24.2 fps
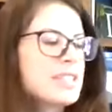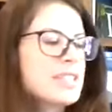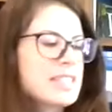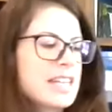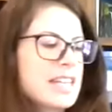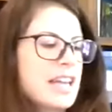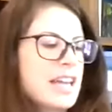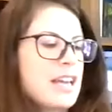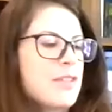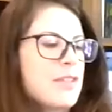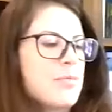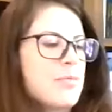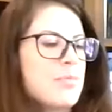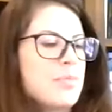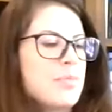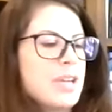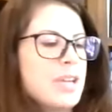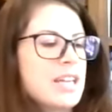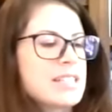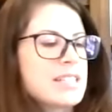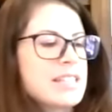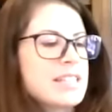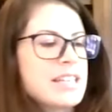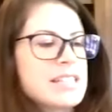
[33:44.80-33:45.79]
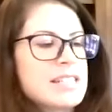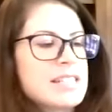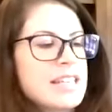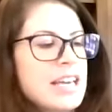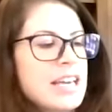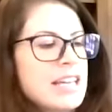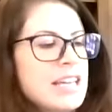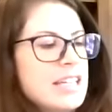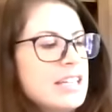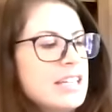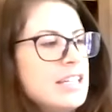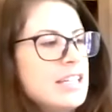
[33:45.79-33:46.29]
say, because I
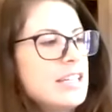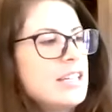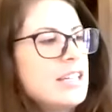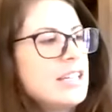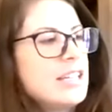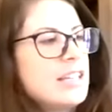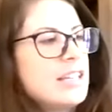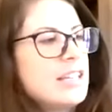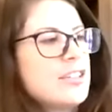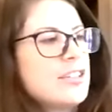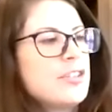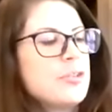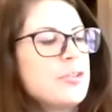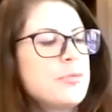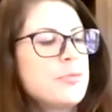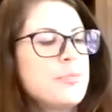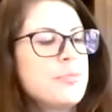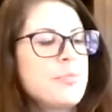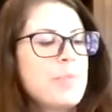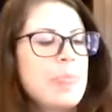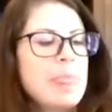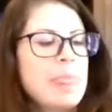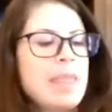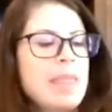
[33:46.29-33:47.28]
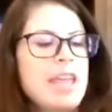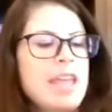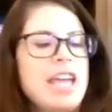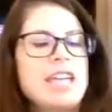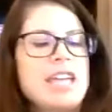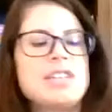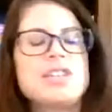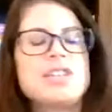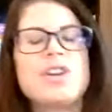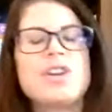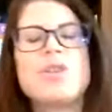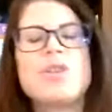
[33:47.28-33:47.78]
cited
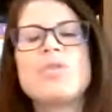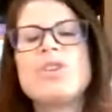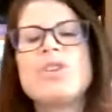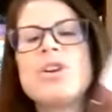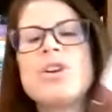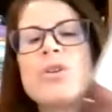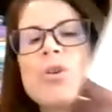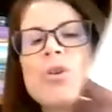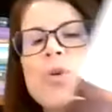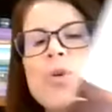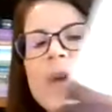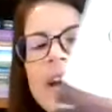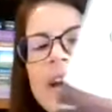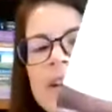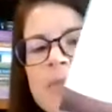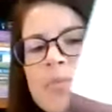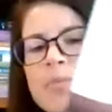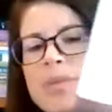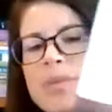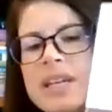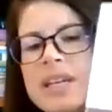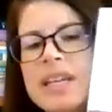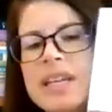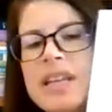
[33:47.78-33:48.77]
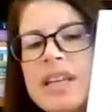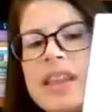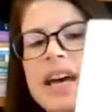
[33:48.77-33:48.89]
Antonio quite a bit,